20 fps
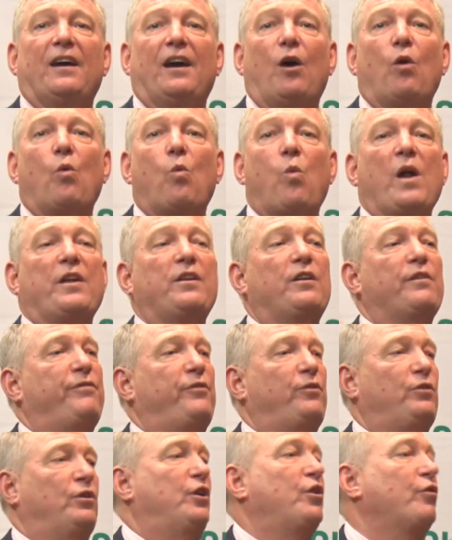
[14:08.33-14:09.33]
a
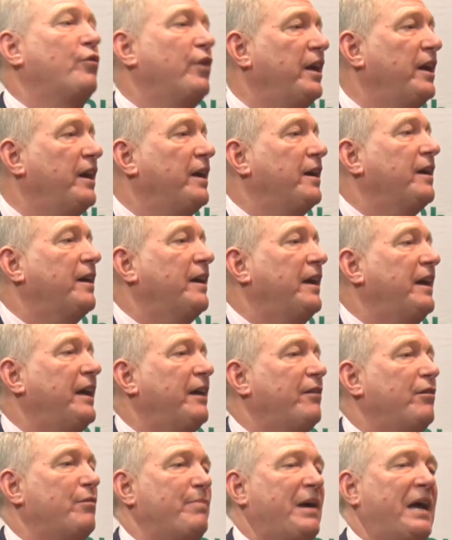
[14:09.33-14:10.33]
wonderful career
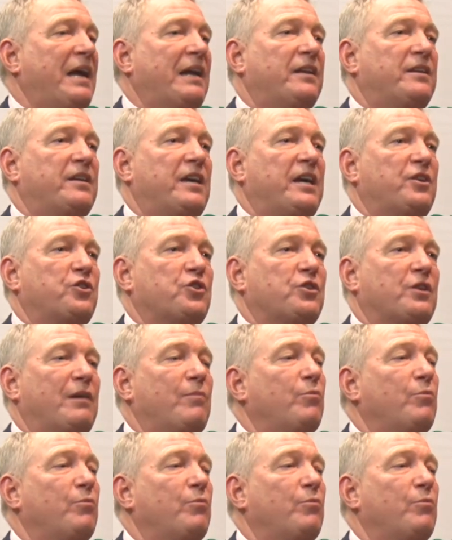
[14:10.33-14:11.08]
here in Bangladesh,